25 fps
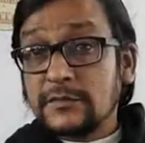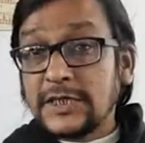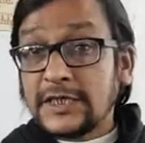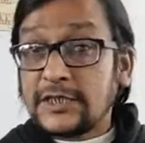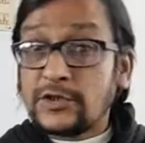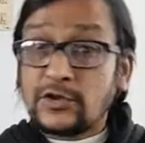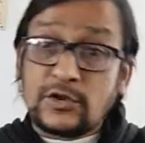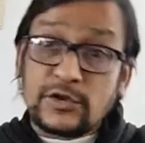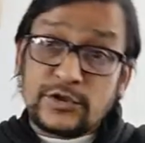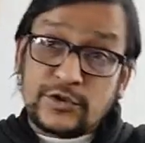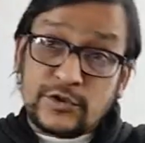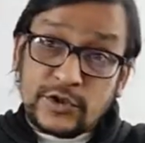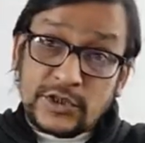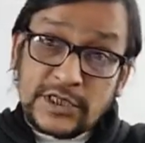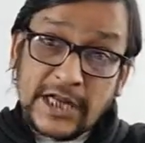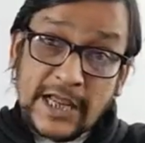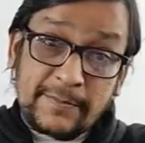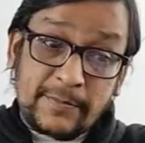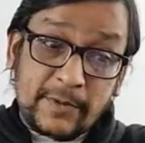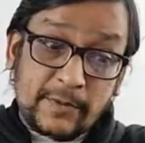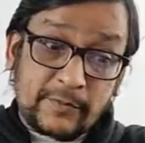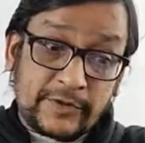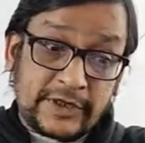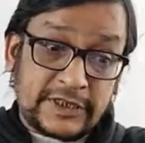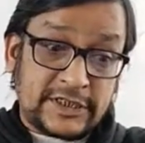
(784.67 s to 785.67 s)
That also a
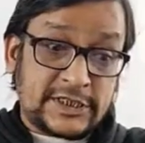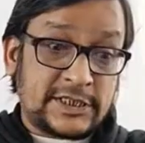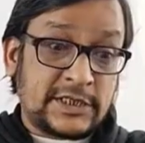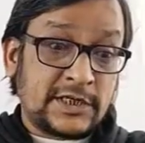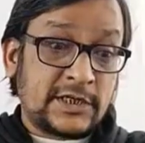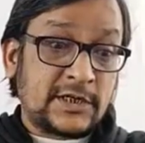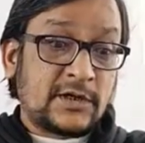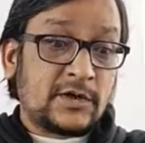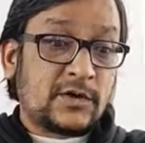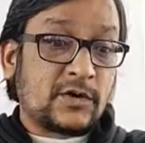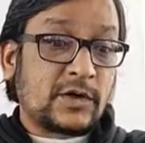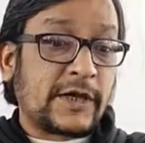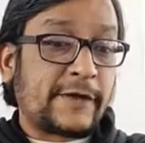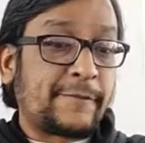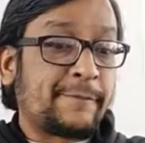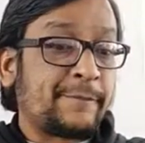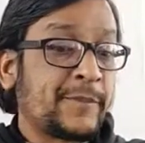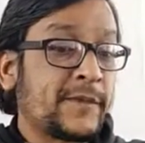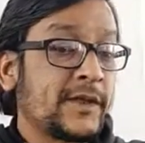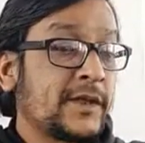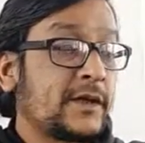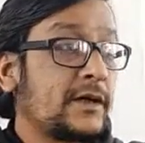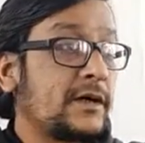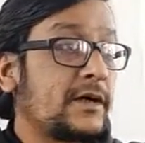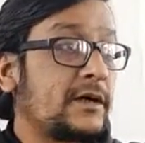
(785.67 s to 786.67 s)
type of it. Okay,
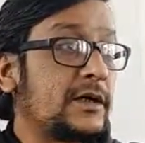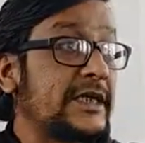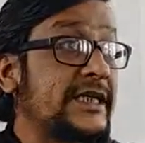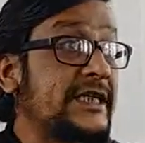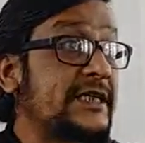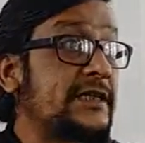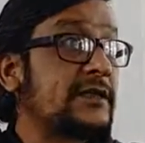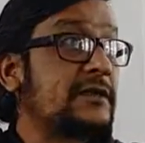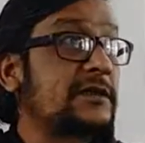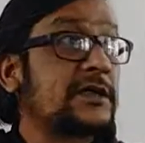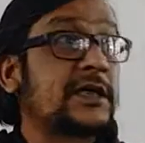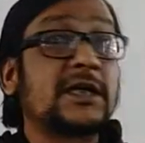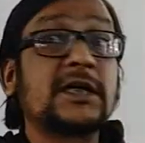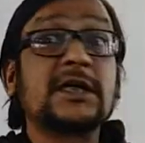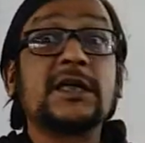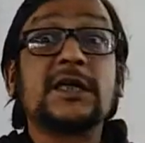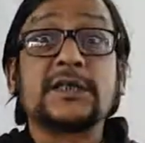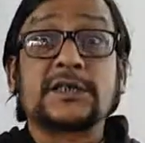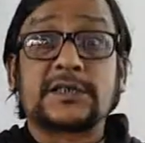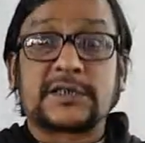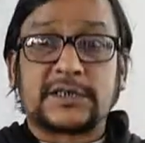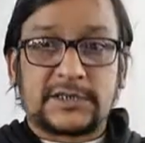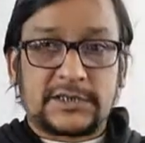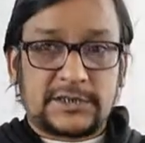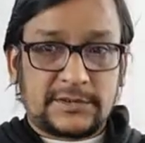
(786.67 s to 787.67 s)
it
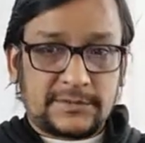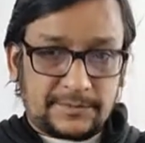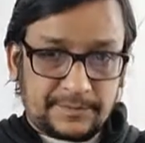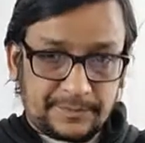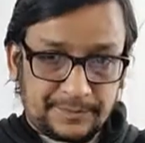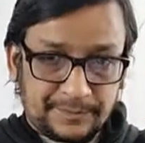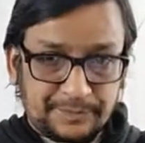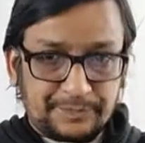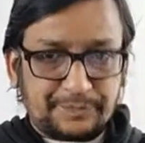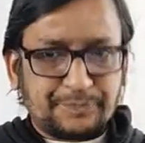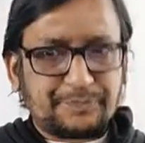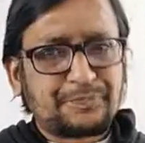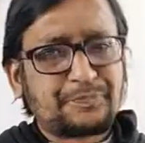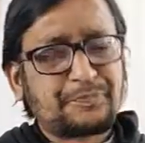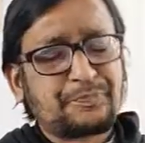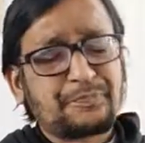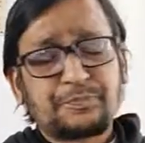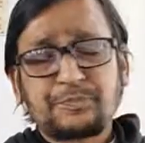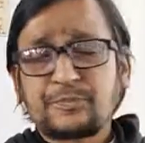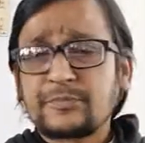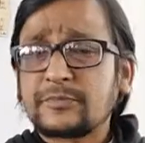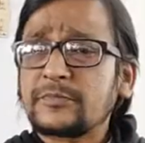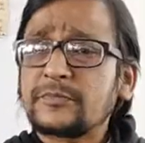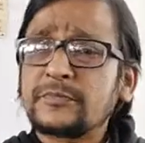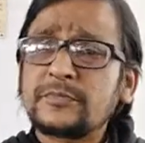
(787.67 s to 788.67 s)
thunders.
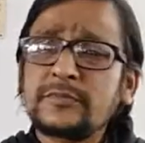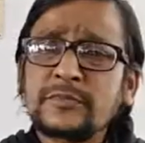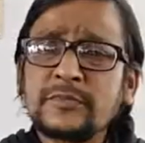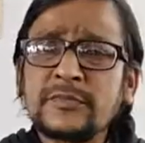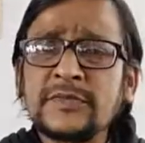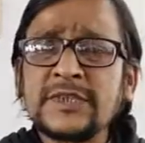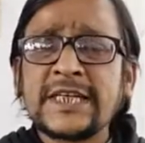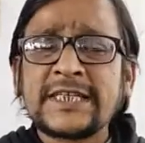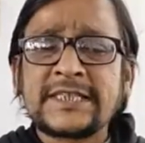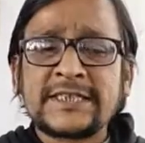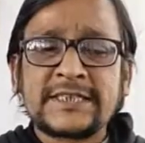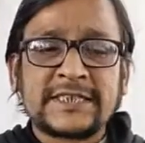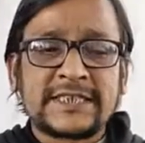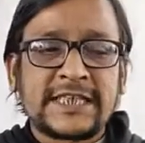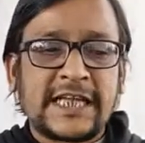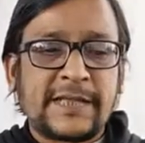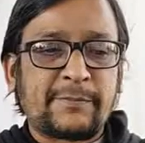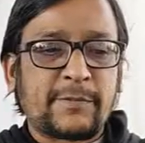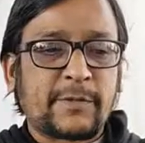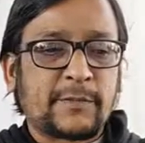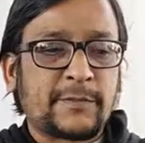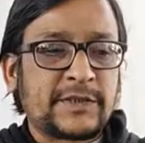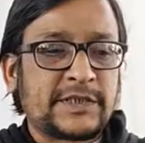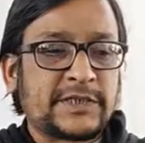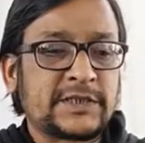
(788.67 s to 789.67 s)
That is a
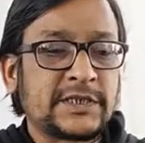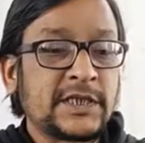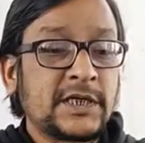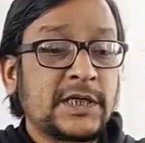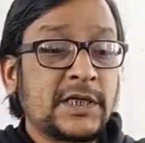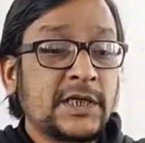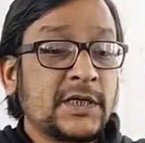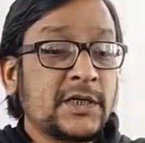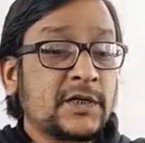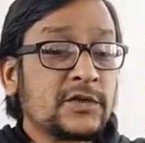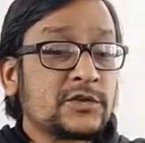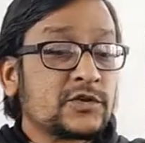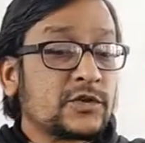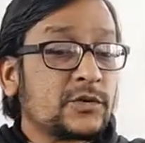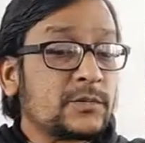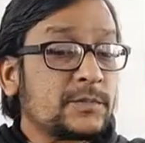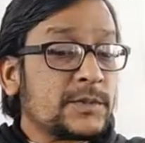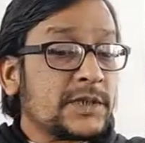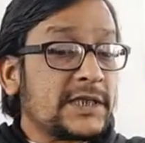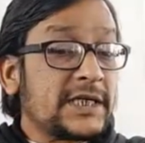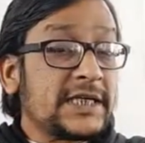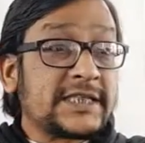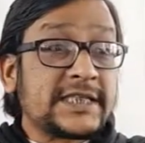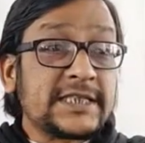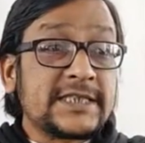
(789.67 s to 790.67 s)
type of it. So
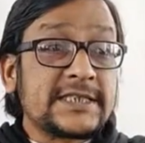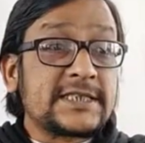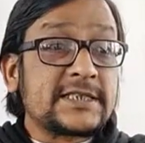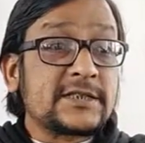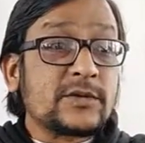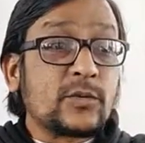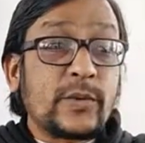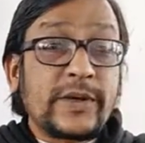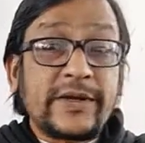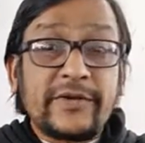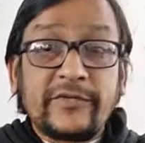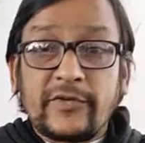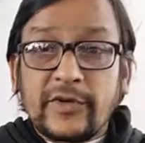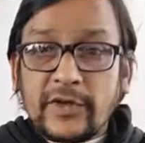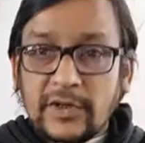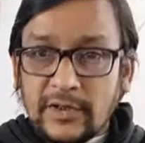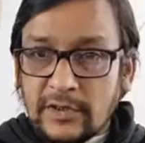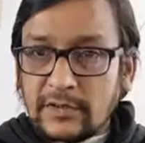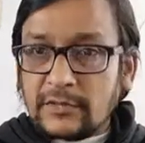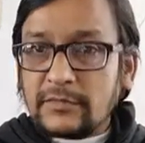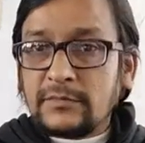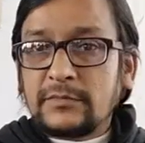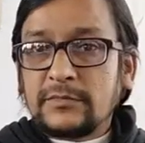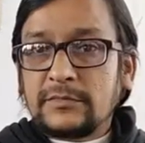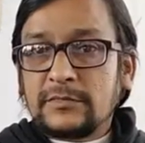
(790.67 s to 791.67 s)
it is
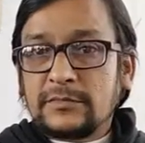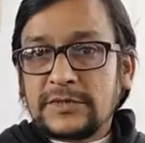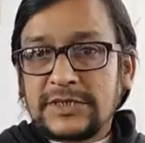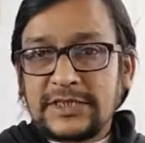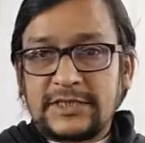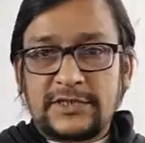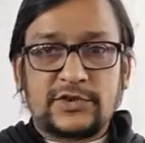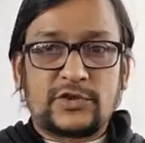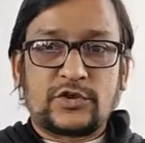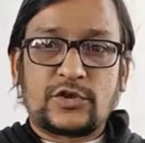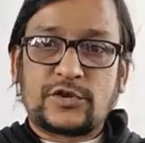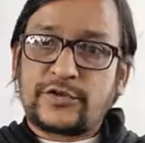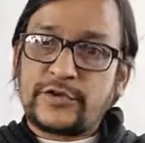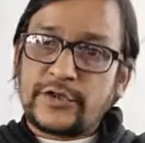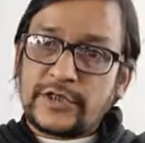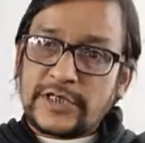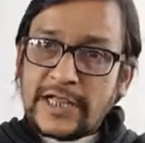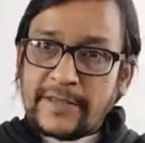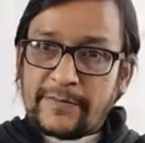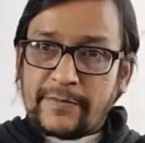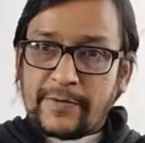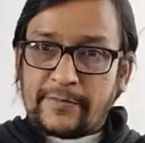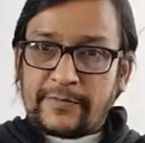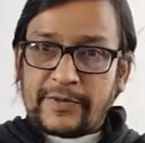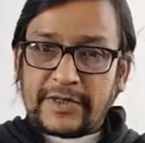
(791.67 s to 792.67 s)
winter. That is also a
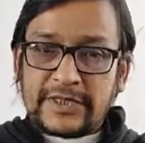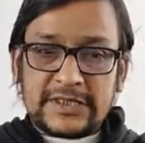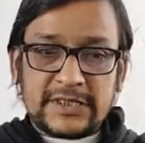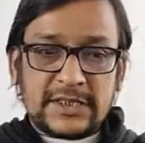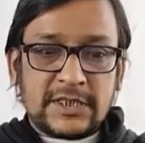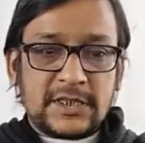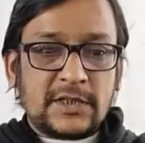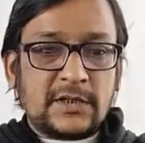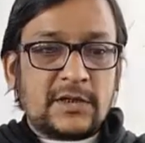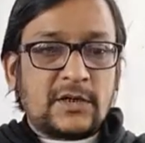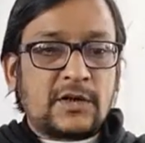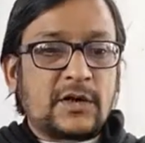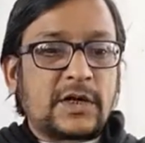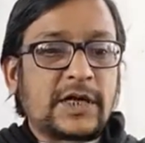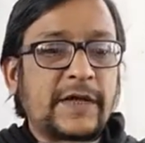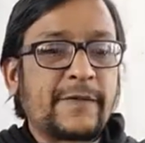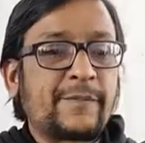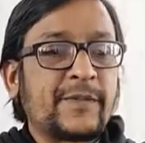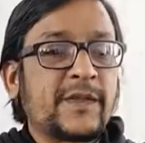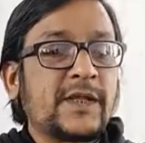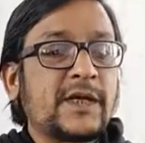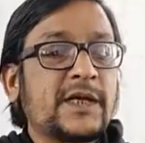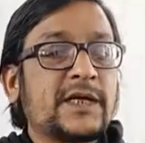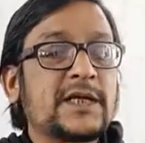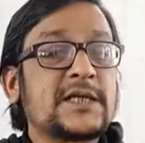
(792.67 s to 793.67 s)
type of it. Okay,
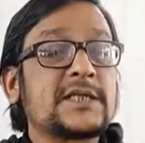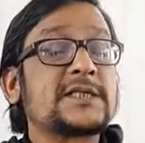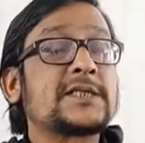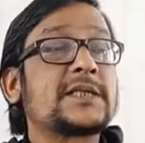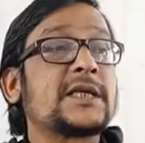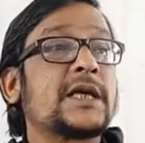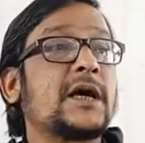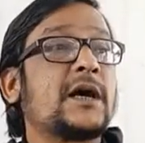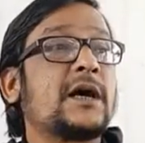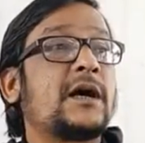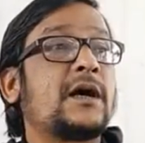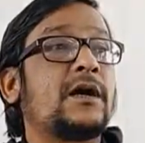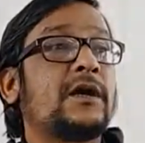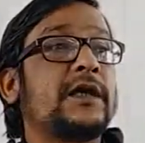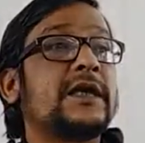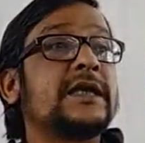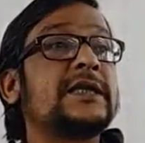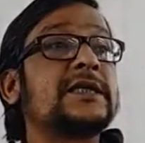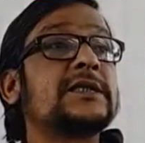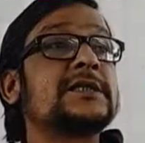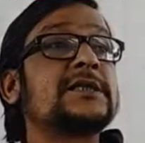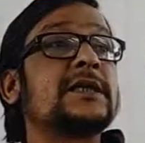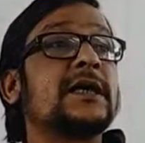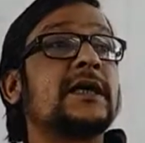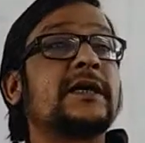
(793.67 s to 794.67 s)
it
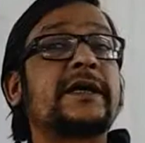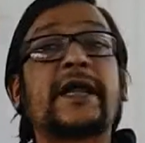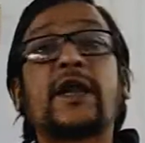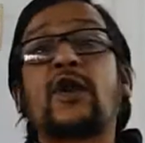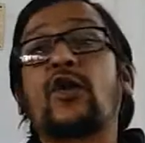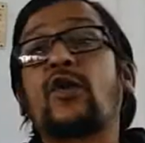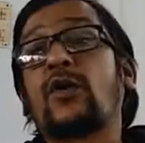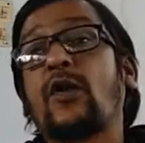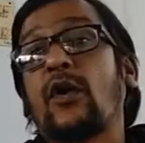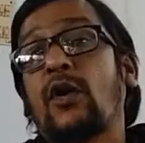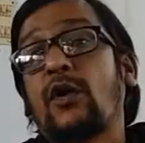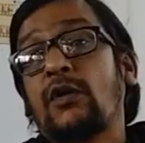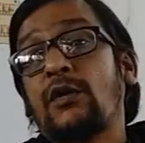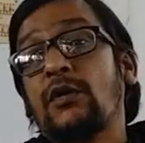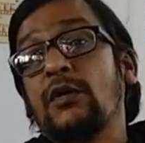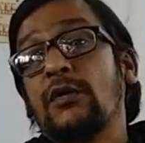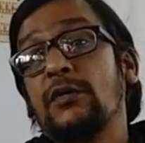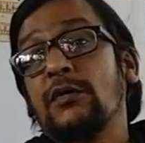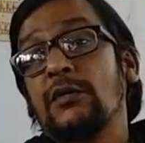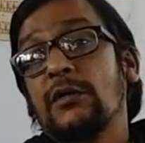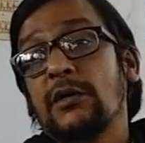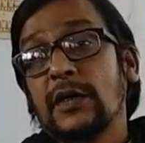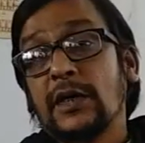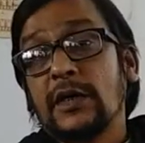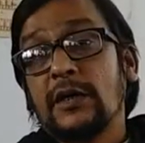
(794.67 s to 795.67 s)
is 10 o'clock.
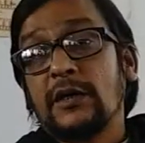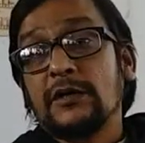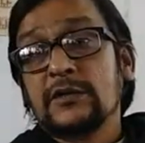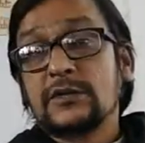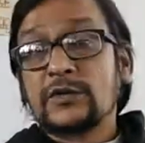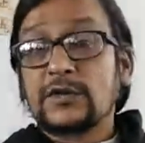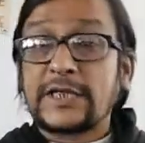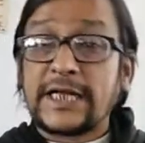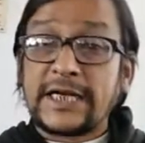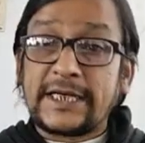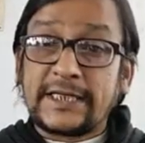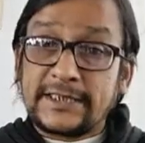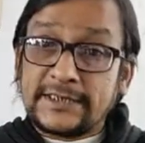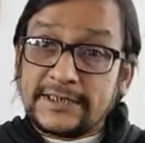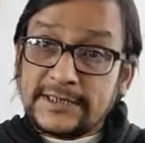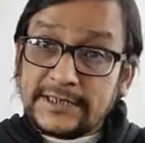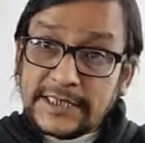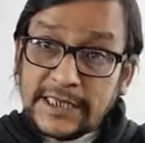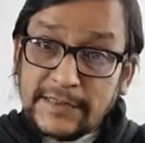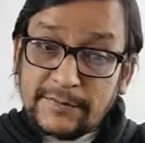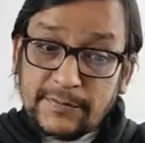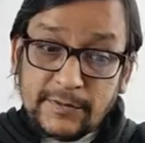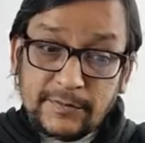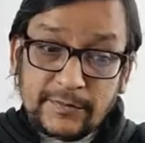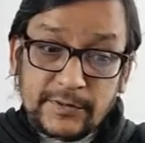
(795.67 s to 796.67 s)
Okay, so that is a
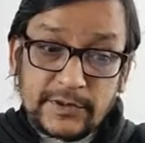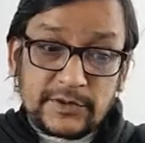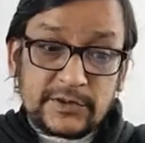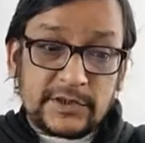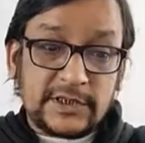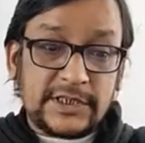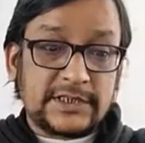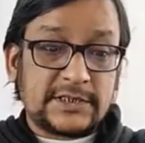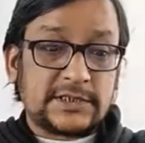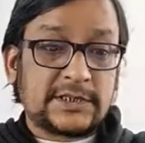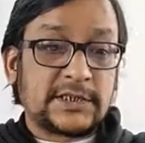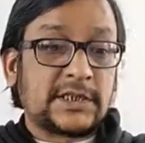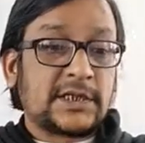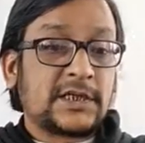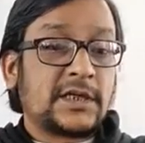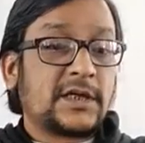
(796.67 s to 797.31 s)
type of it.